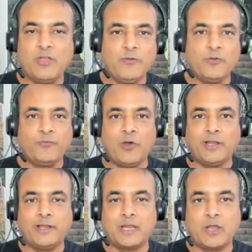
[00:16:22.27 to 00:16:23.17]
if you
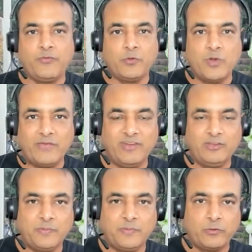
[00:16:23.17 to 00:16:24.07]
have
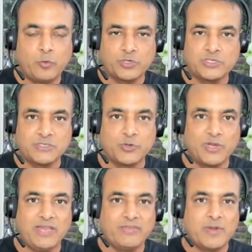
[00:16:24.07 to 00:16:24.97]
any specific questions, you
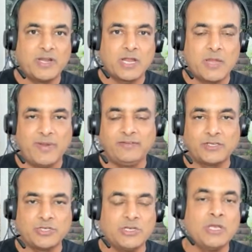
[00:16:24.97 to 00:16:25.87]
can leave them under comment
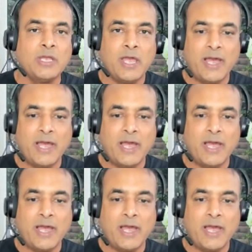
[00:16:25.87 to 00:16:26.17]
section,